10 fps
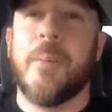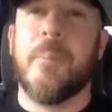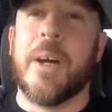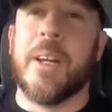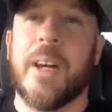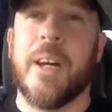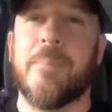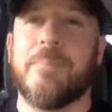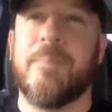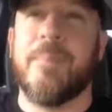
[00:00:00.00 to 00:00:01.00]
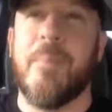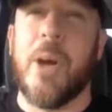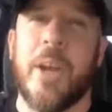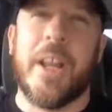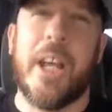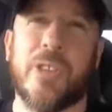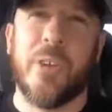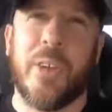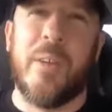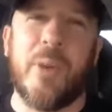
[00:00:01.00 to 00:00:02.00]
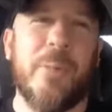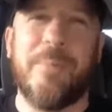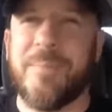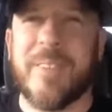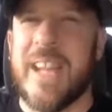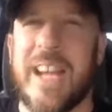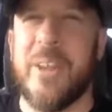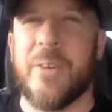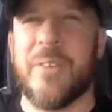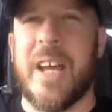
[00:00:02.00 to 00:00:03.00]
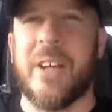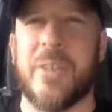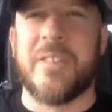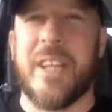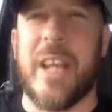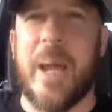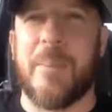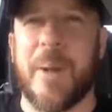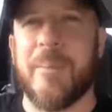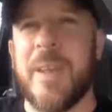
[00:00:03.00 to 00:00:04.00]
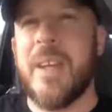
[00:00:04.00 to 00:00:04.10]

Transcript: but uh, on a national level, I don't I don't see it happening.